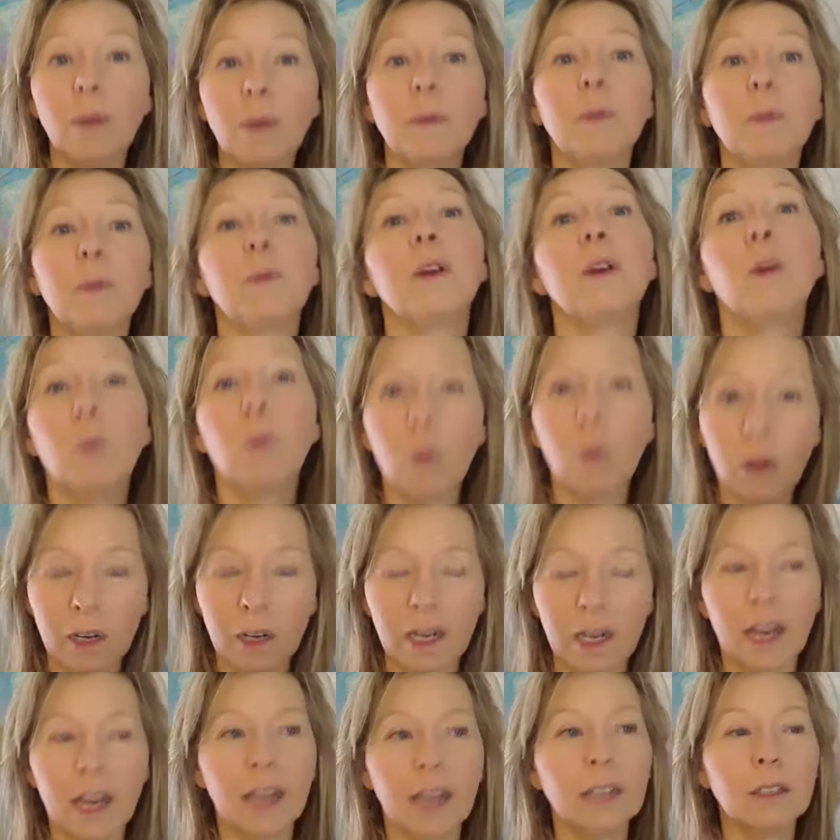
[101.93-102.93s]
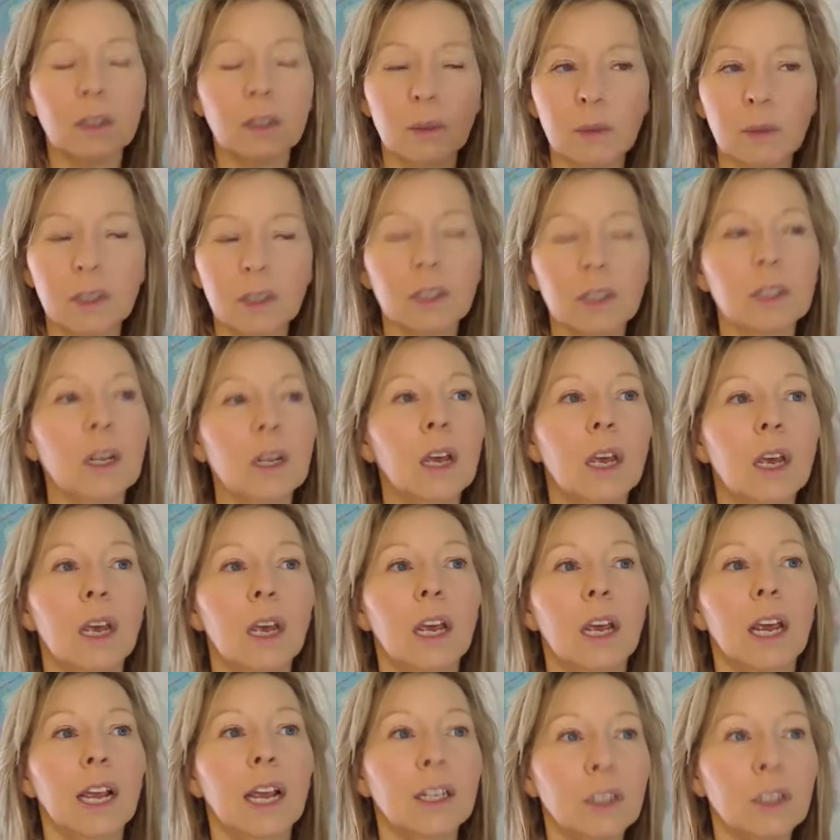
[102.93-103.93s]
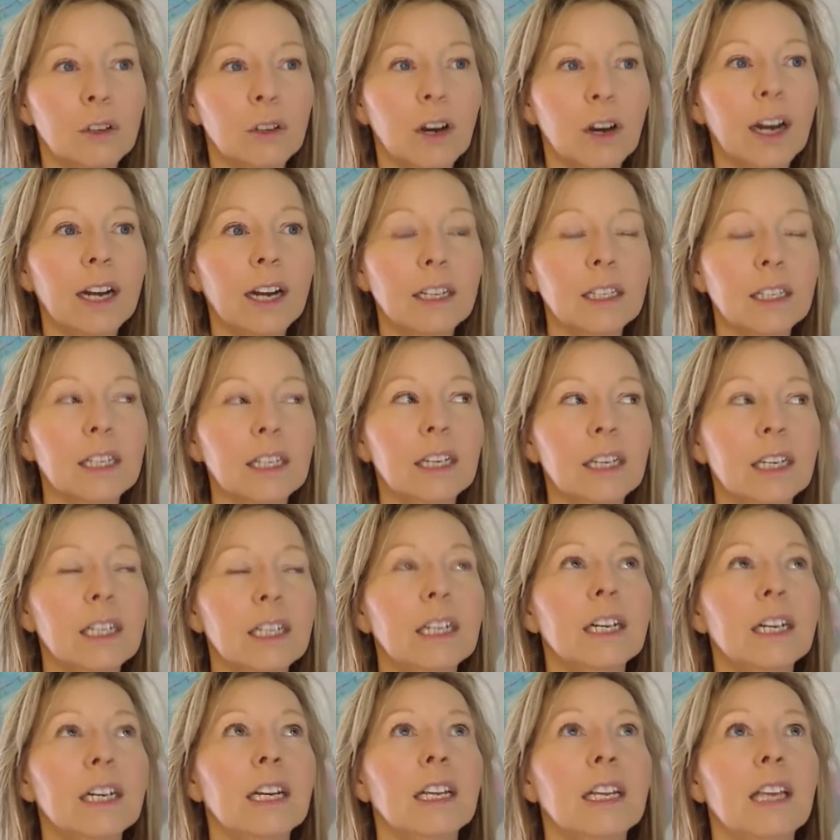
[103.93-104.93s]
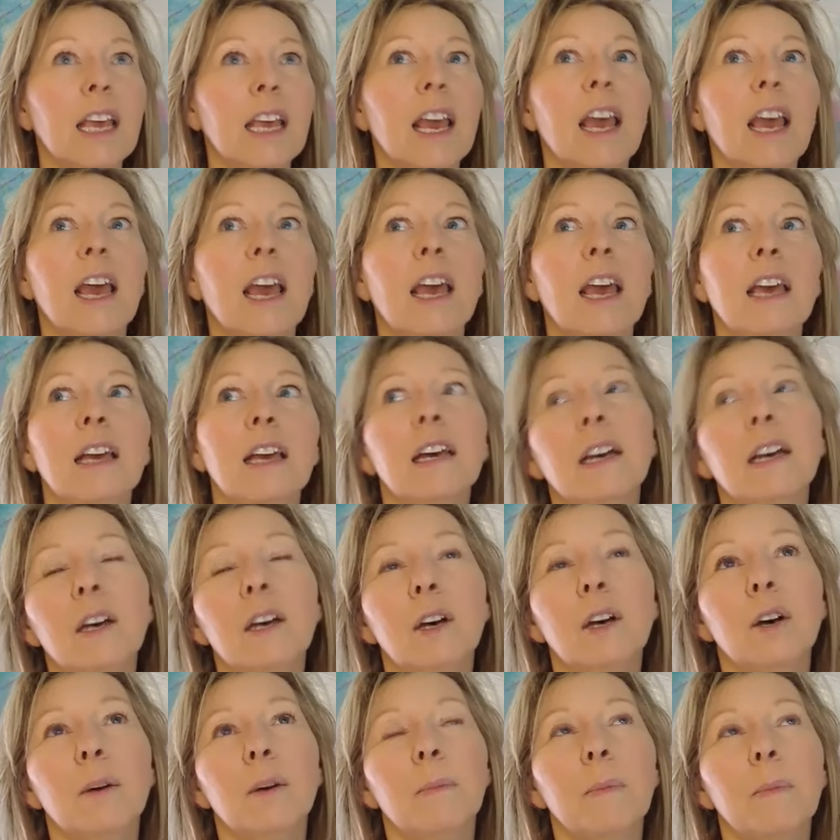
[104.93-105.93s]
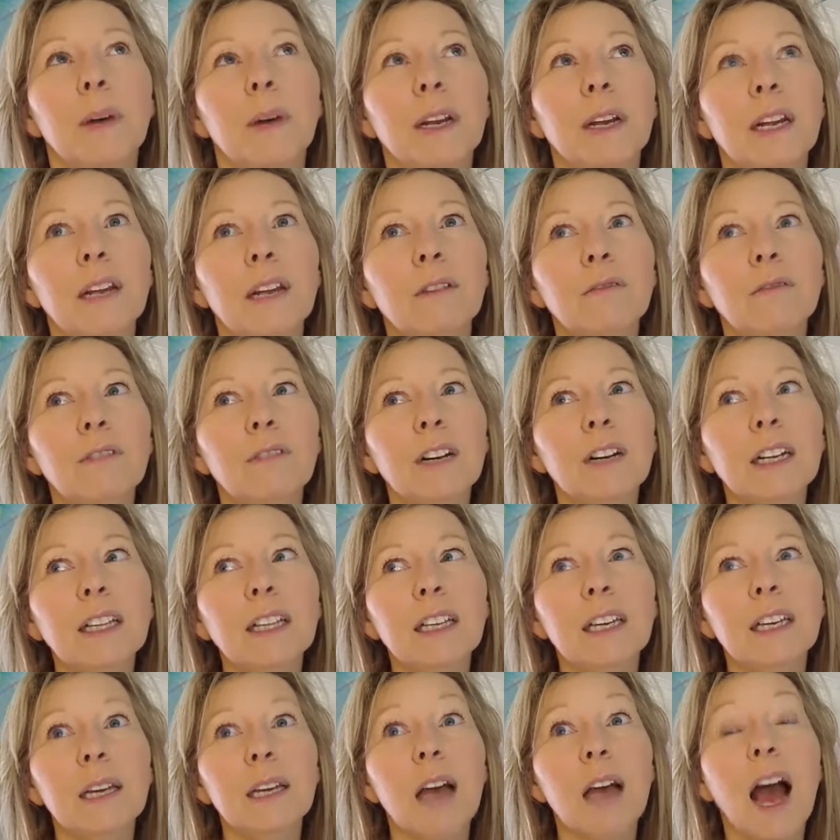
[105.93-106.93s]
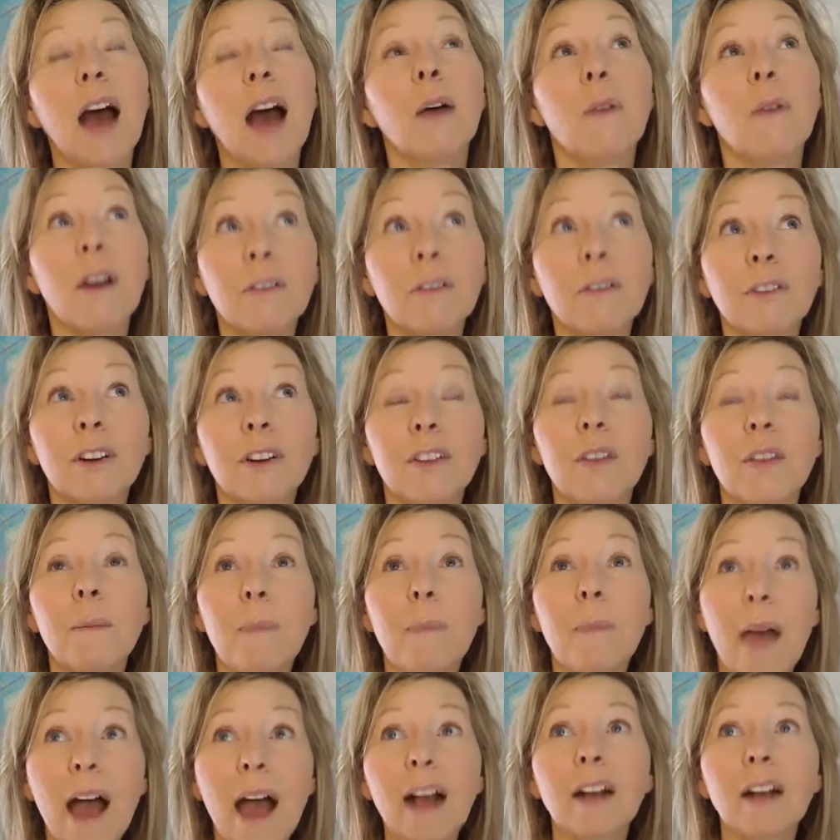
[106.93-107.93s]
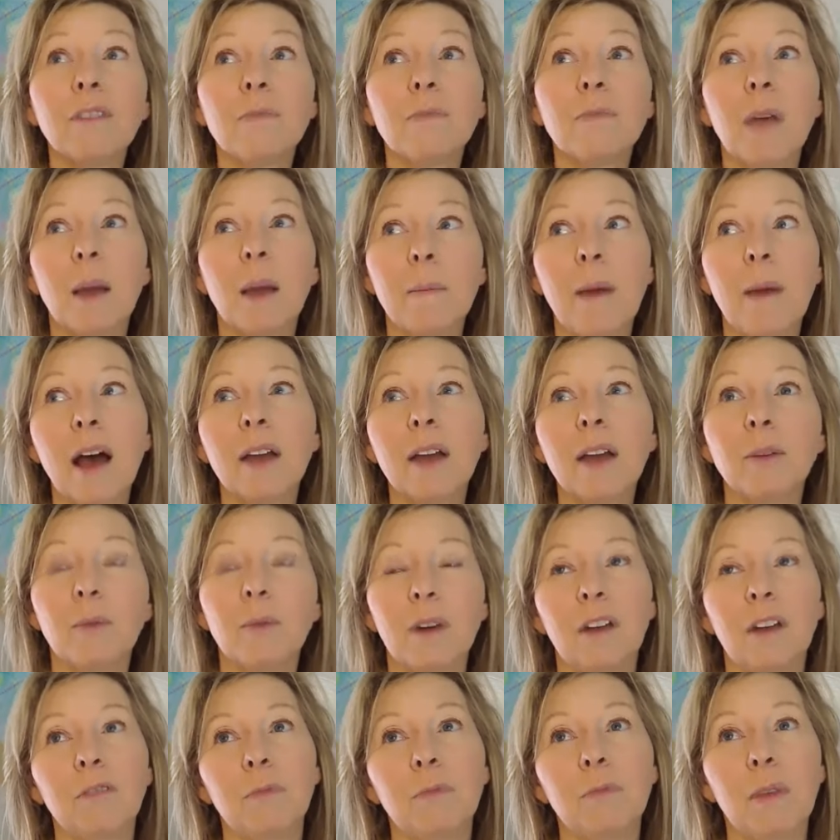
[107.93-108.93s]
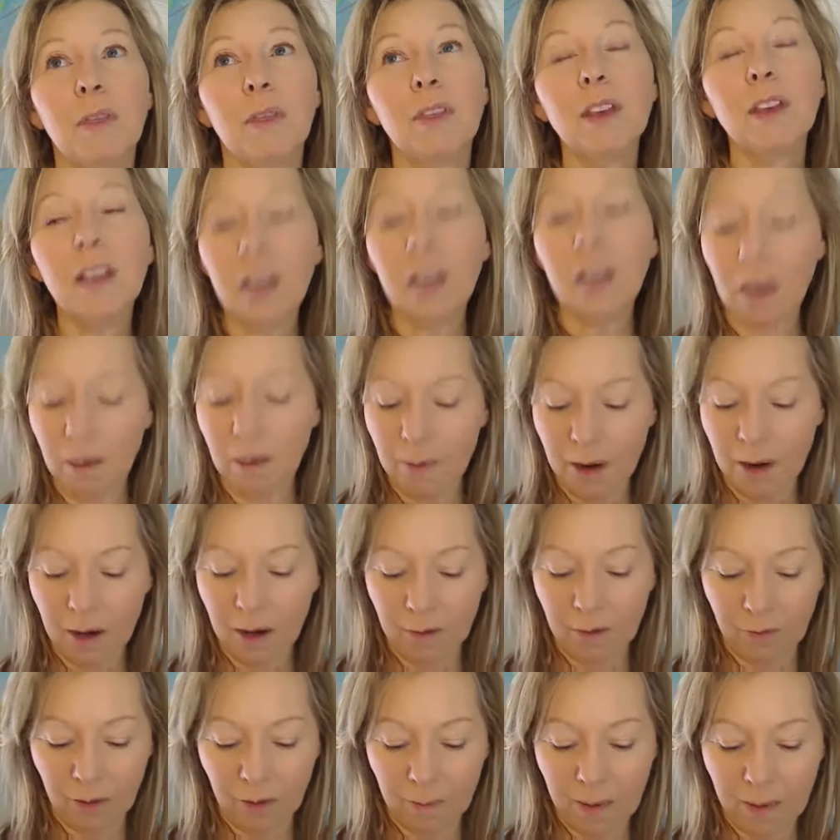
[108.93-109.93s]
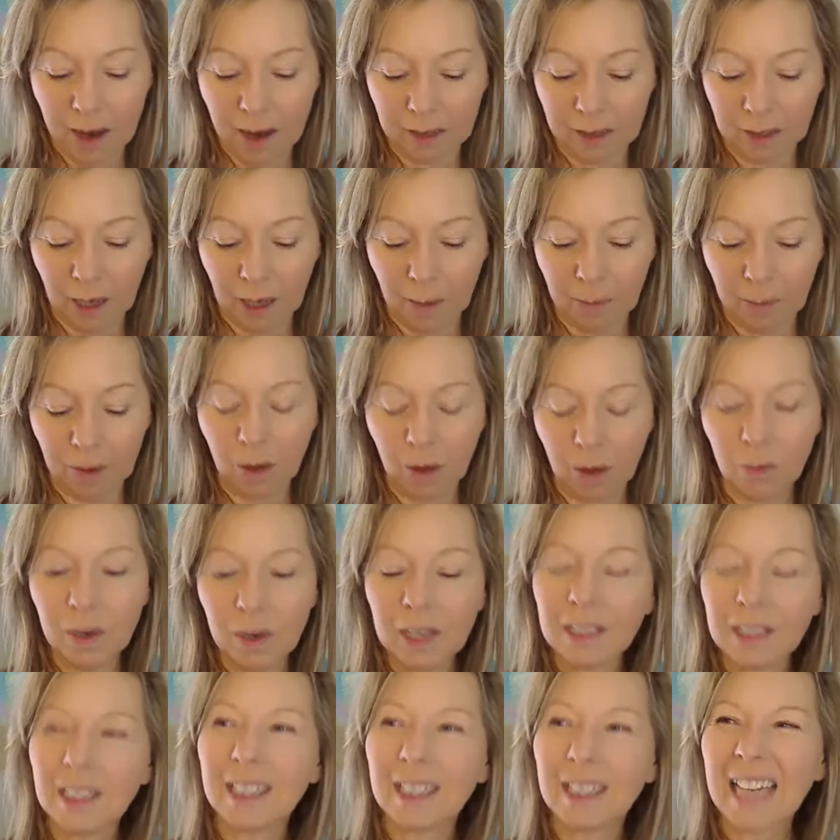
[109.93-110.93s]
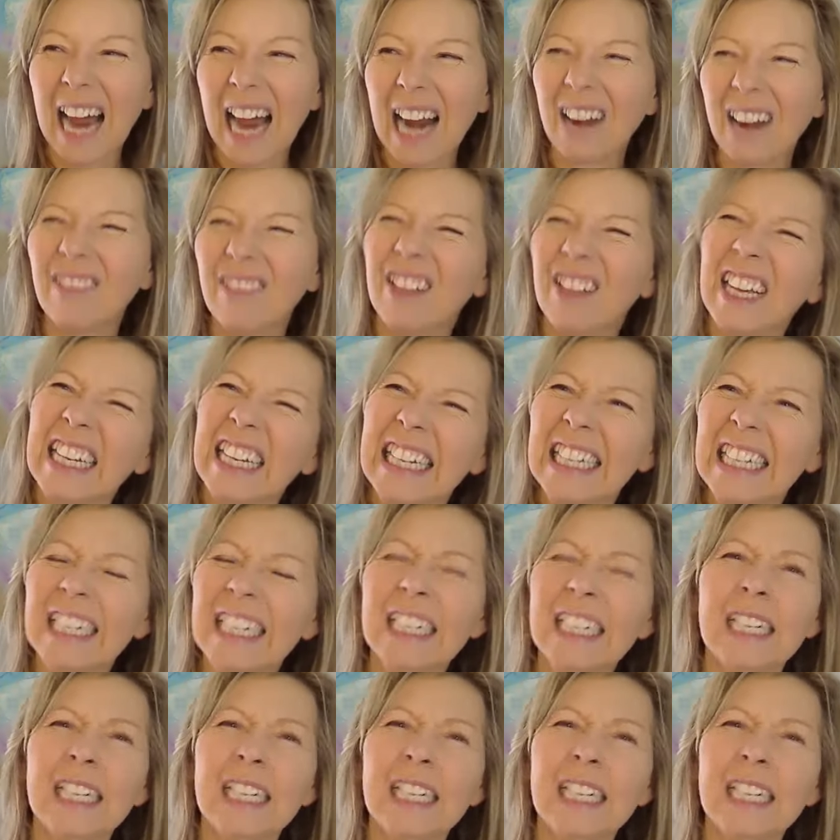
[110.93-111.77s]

I mean, we coordinate, so it's it's great. It's a yin and a yang, but it really however in the back of my mind when I've been thinking about it for the past couple of weeks is kind of like